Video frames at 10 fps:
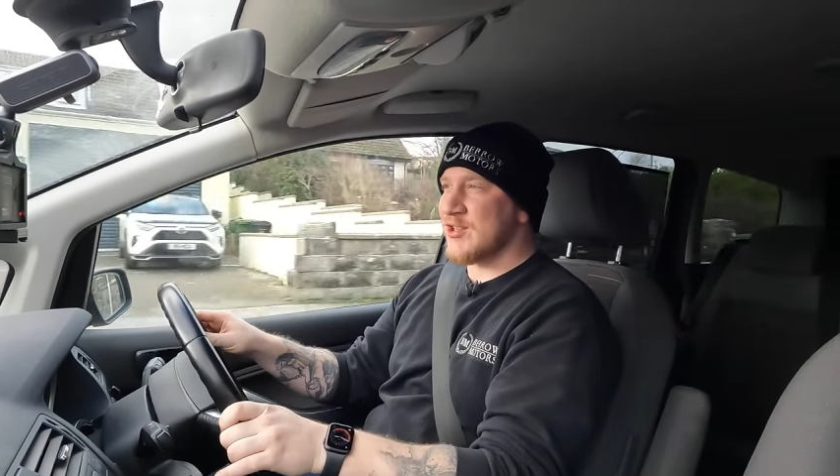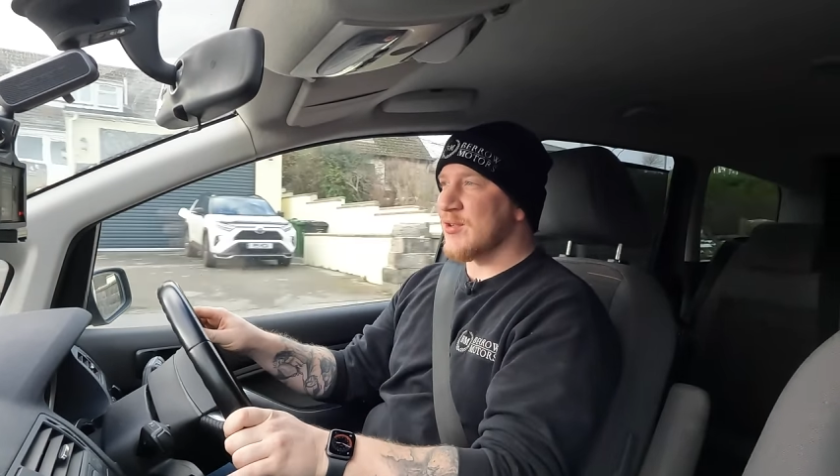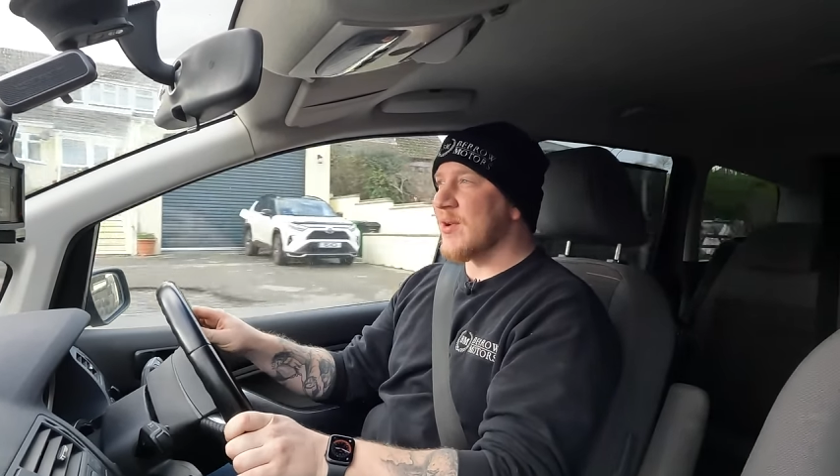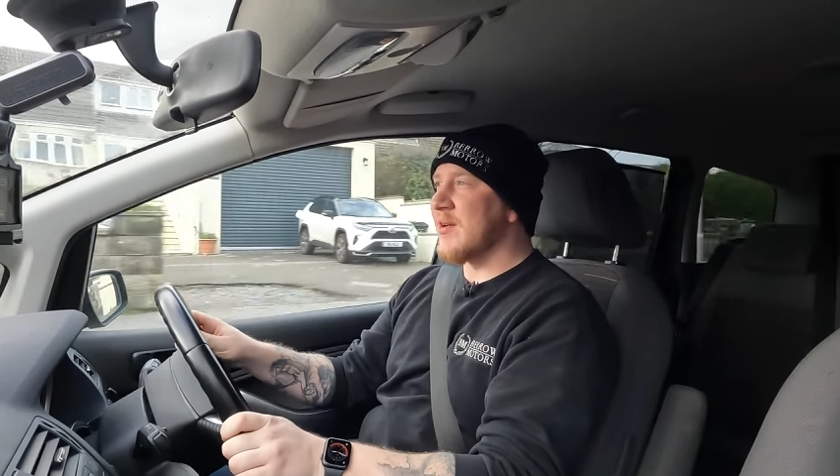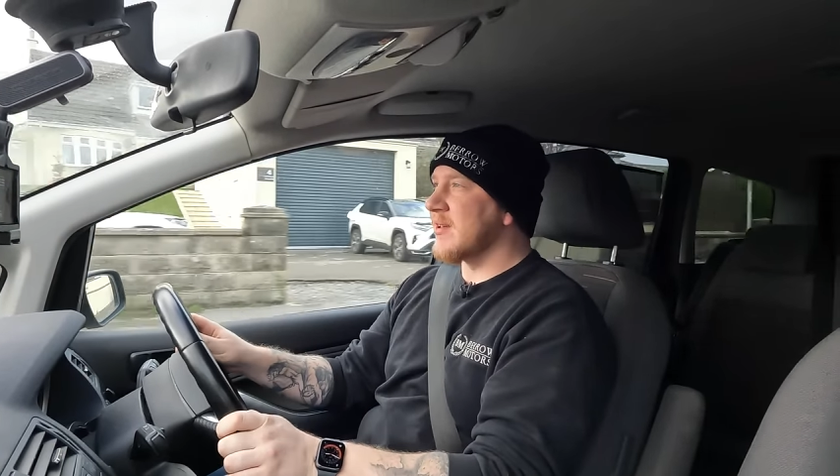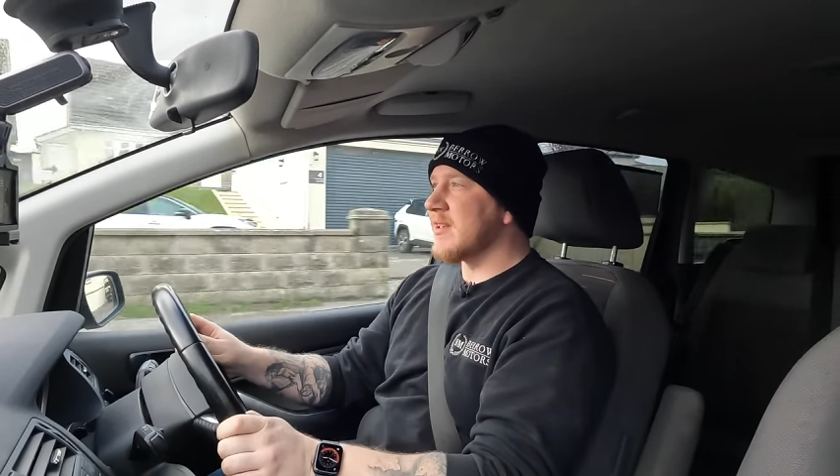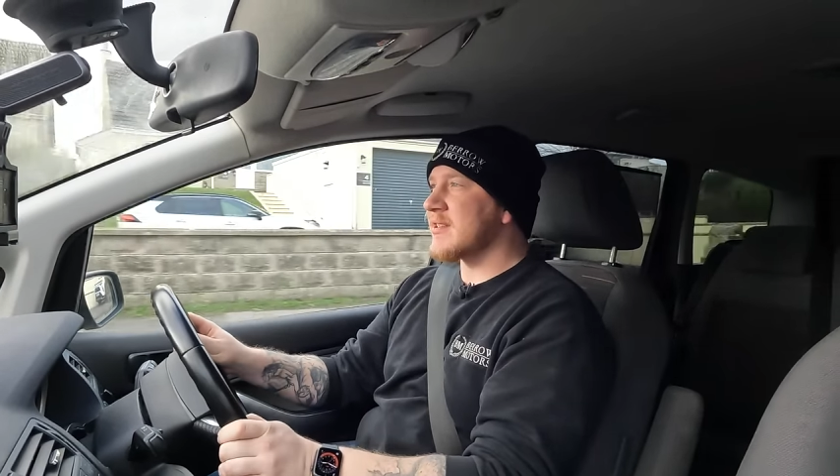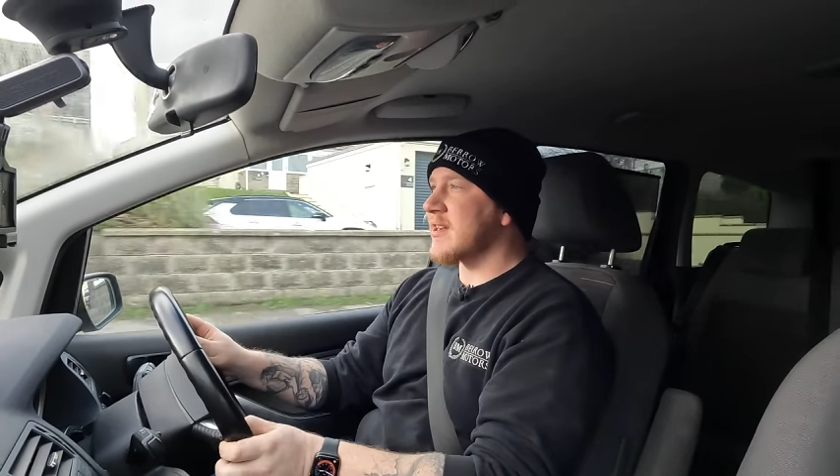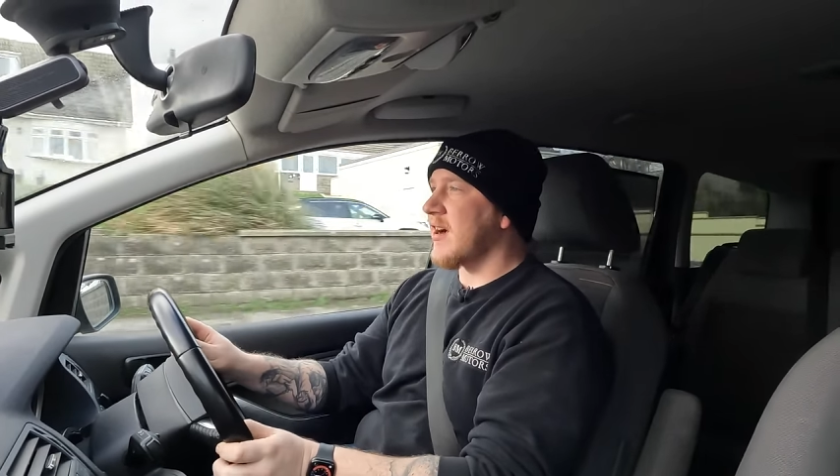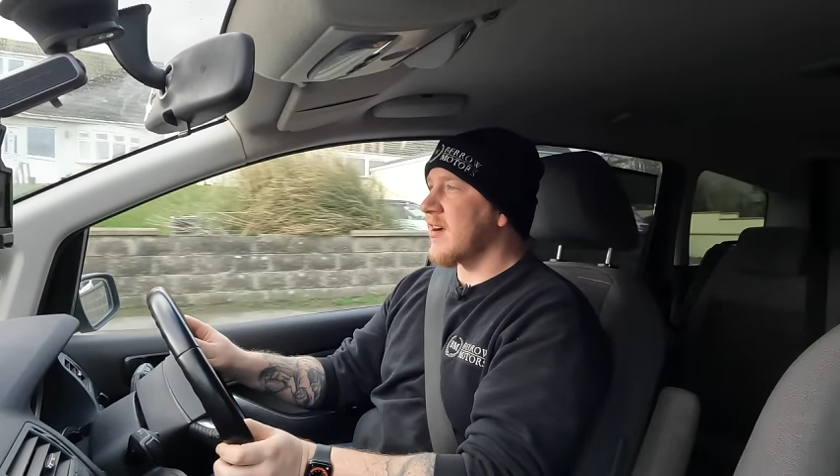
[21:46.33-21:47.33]
to the road in
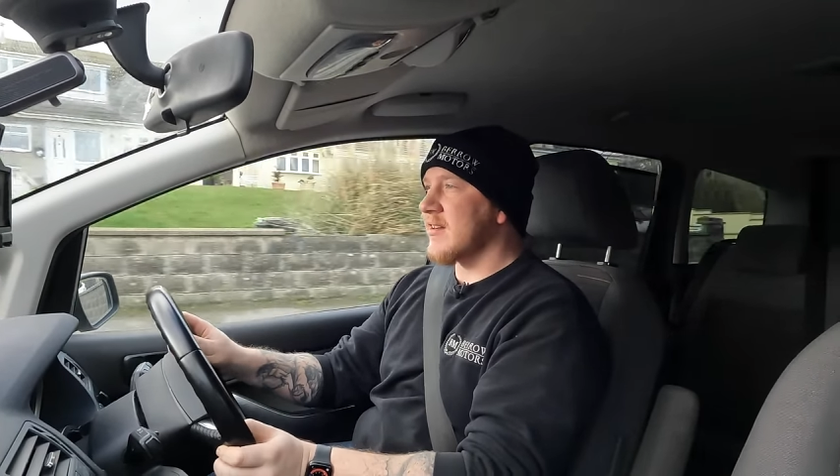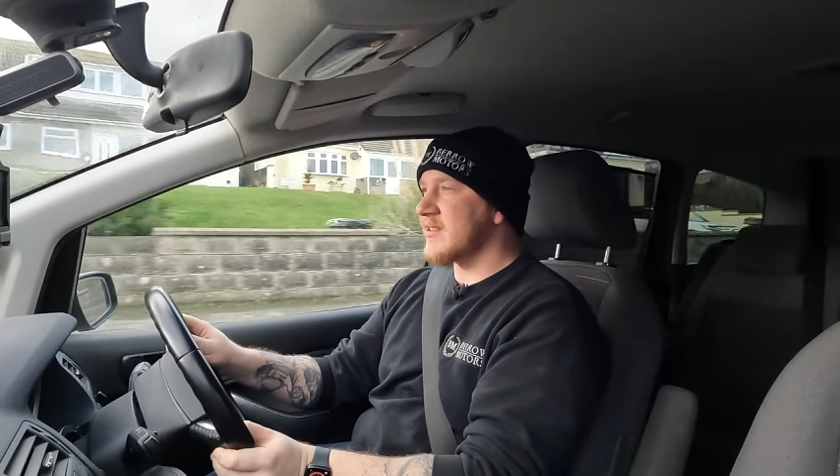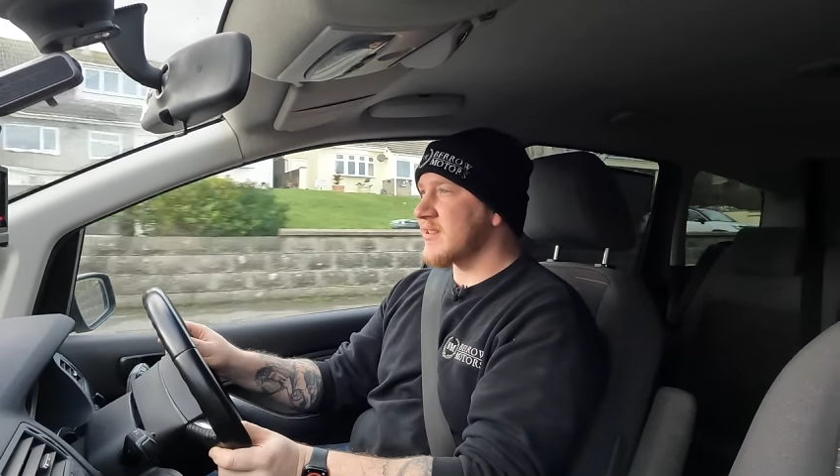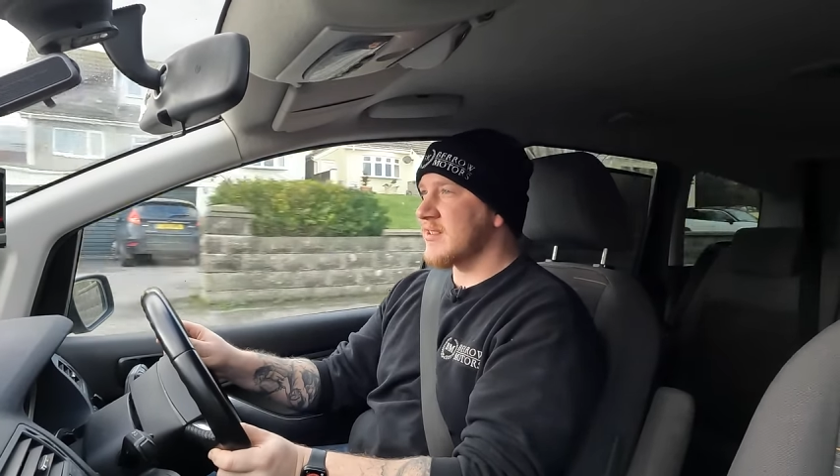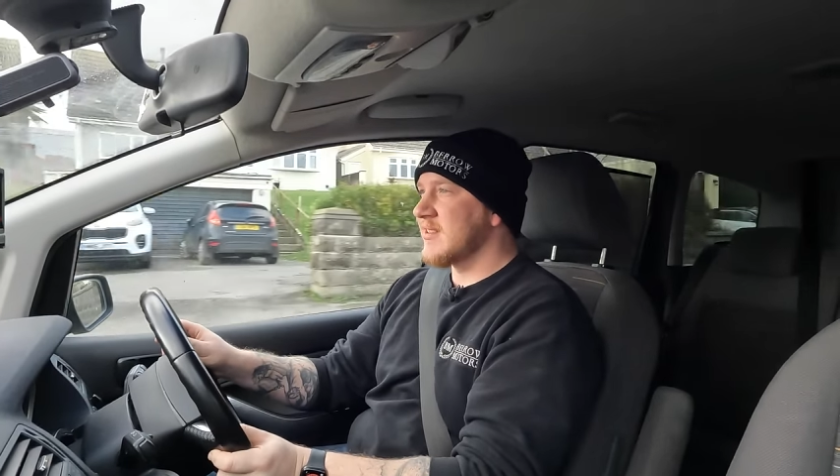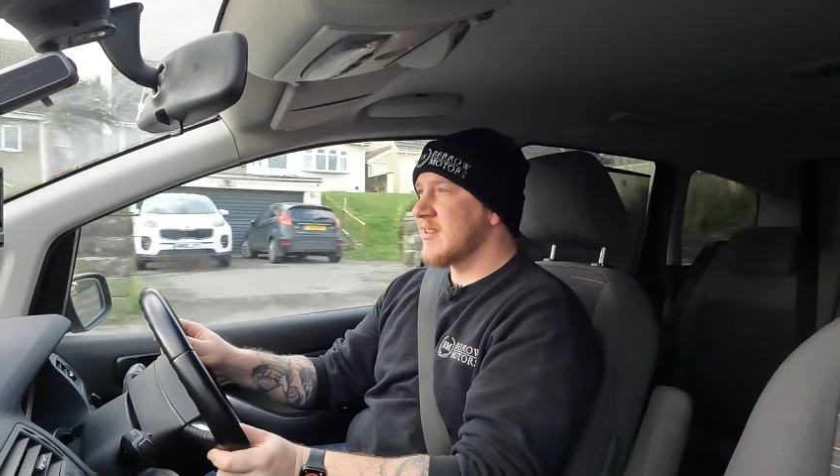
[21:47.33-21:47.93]
this car. It's